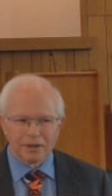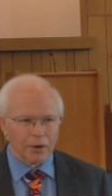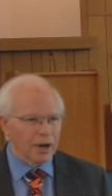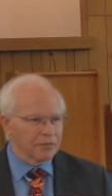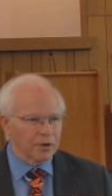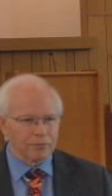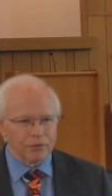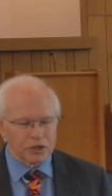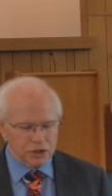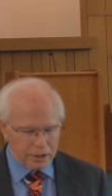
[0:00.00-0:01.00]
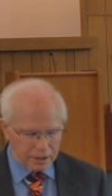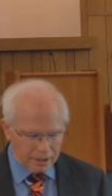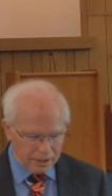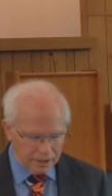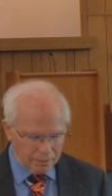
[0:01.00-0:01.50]
They were out there fishing.
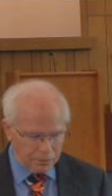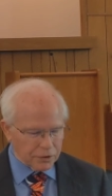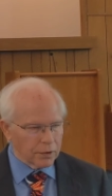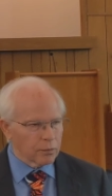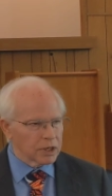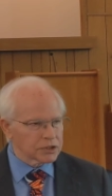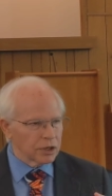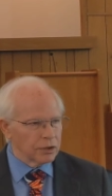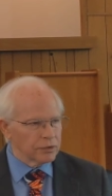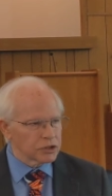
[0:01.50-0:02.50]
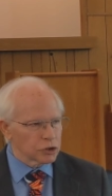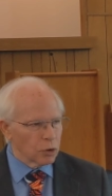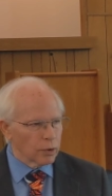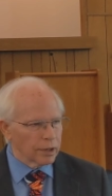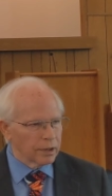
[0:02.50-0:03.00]
But there he was on the
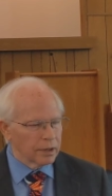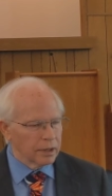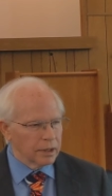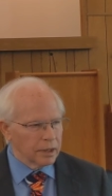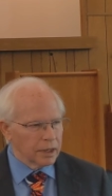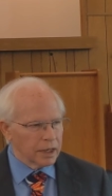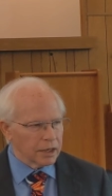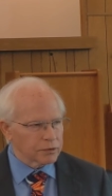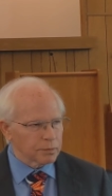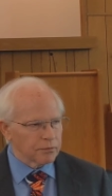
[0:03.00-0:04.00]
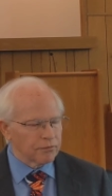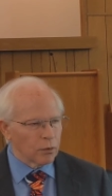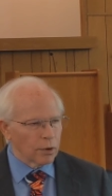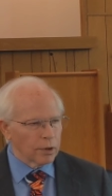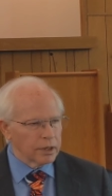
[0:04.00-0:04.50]
shore, and it was
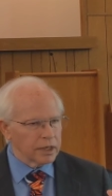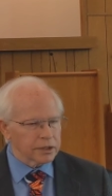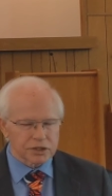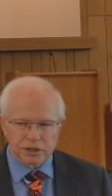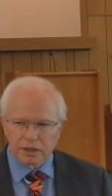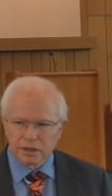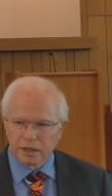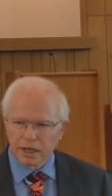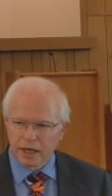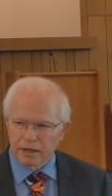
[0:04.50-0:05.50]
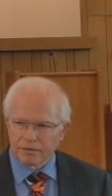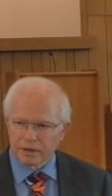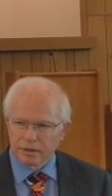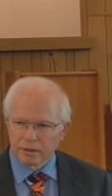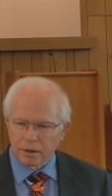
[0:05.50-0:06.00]
before he ascended into
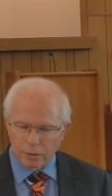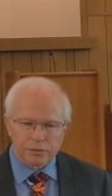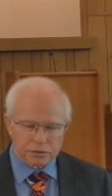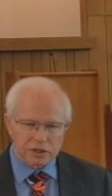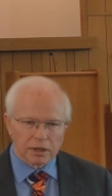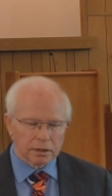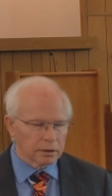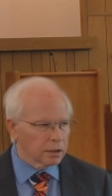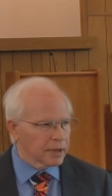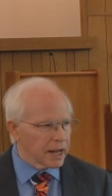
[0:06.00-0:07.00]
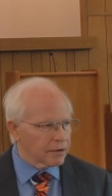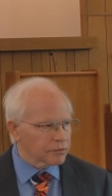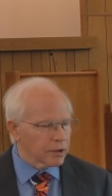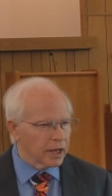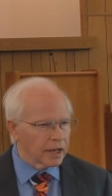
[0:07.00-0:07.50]
heaven, or it was a little bit
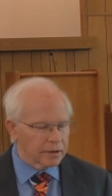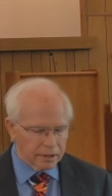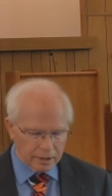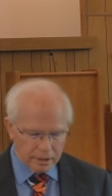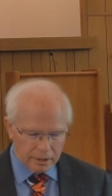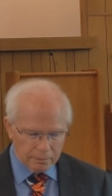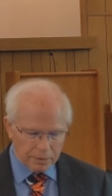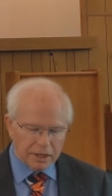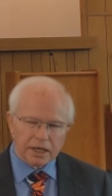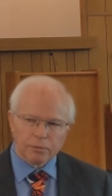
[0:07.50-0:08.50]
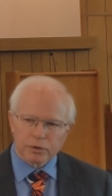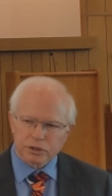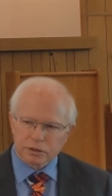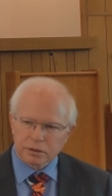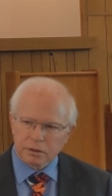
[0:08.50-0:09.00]
after that. But he
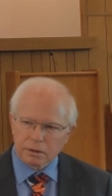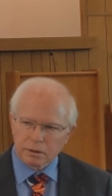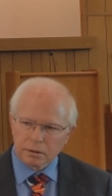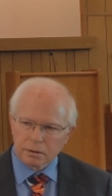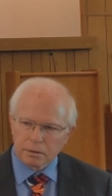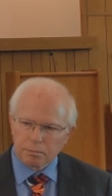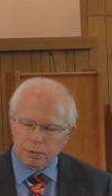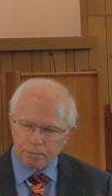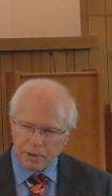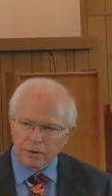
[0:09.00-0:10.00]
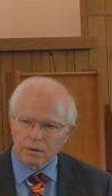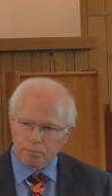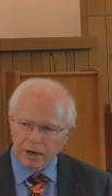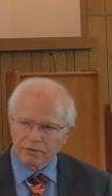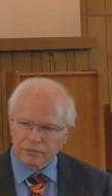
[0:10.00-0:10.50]
was preparing
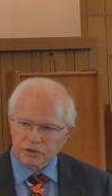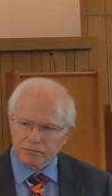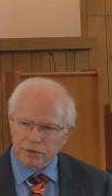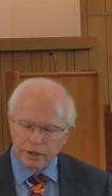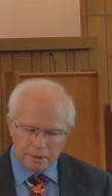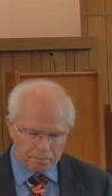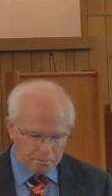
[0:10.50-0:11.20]
breakfast for them.